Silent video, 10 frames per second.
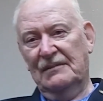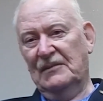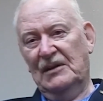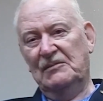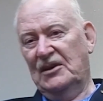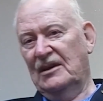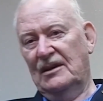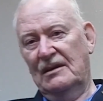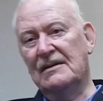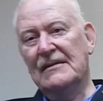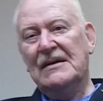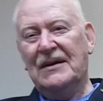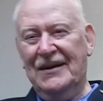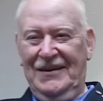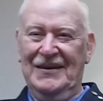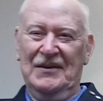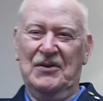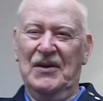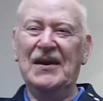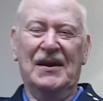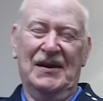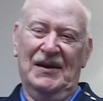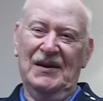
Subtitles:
I'm done, I think,